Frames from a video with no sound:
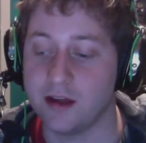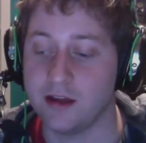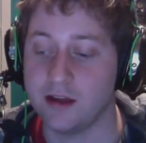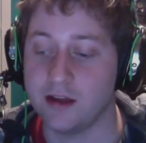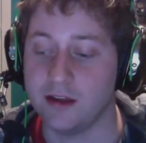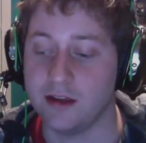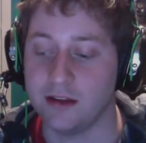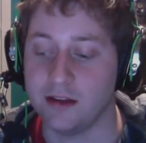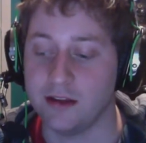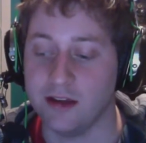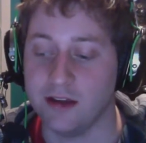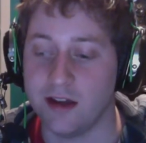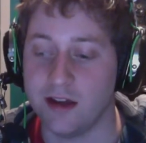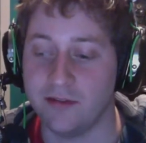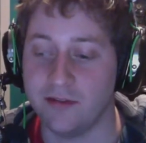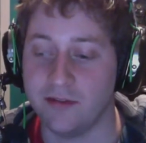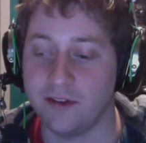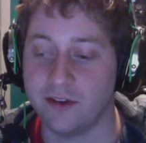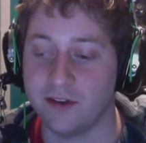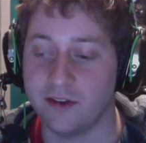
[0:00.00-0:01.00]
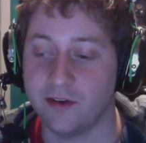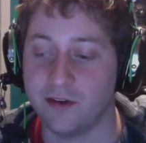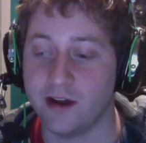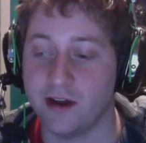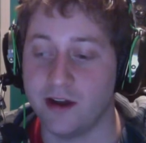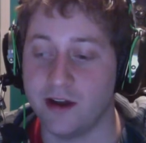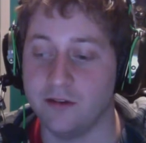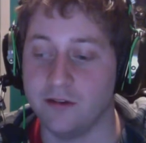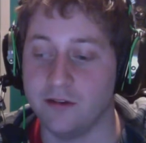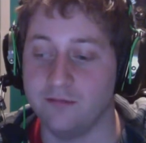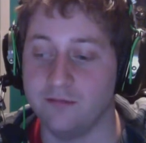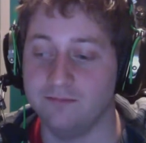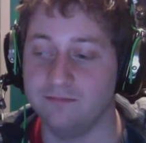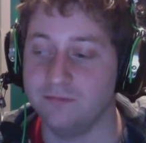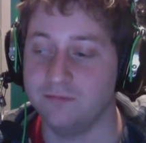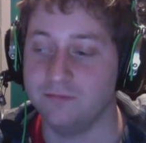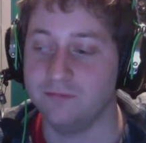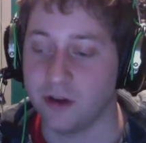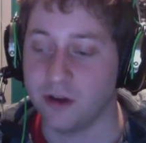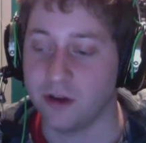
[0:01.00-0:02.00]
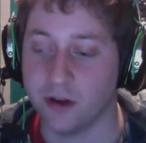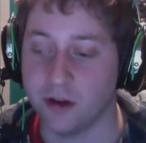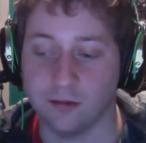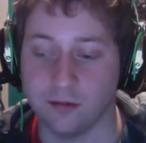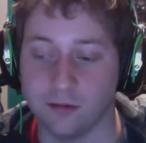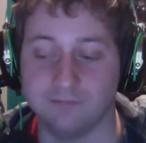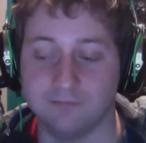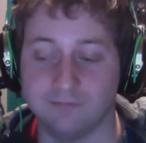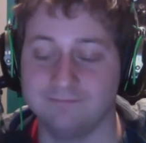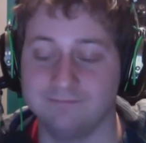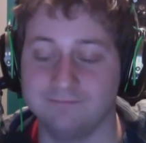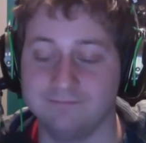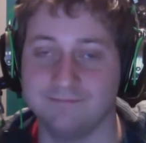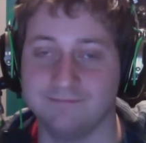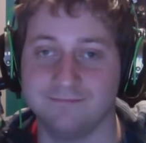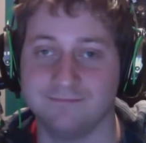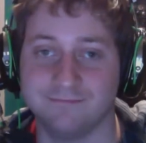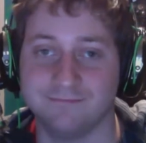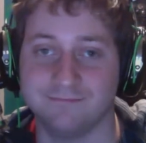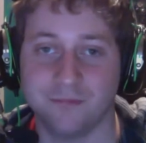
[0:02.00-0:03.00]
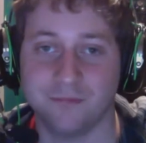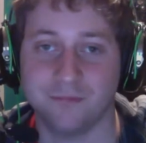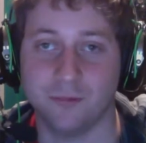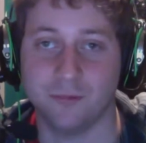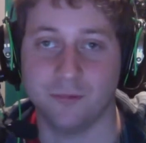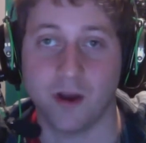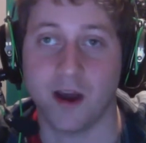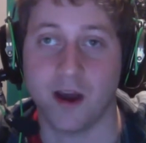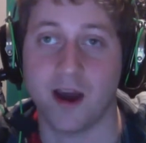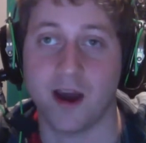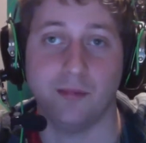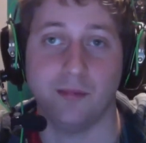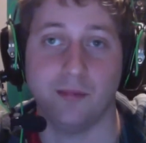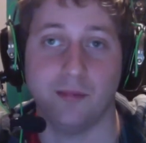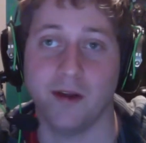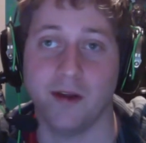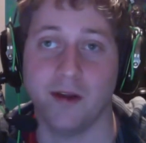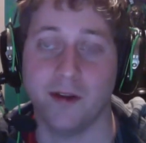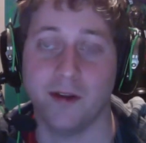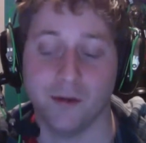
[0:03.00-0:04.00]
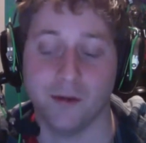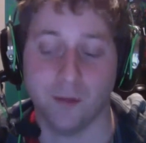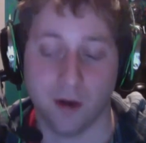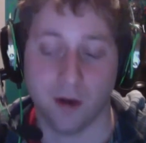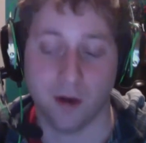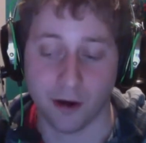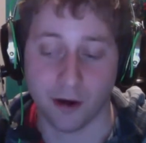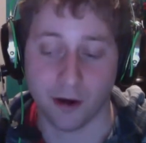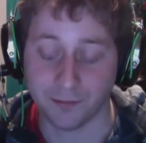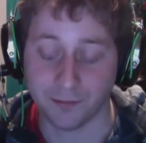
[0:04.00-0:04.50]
You got to figure out, you know, what kind of player you are.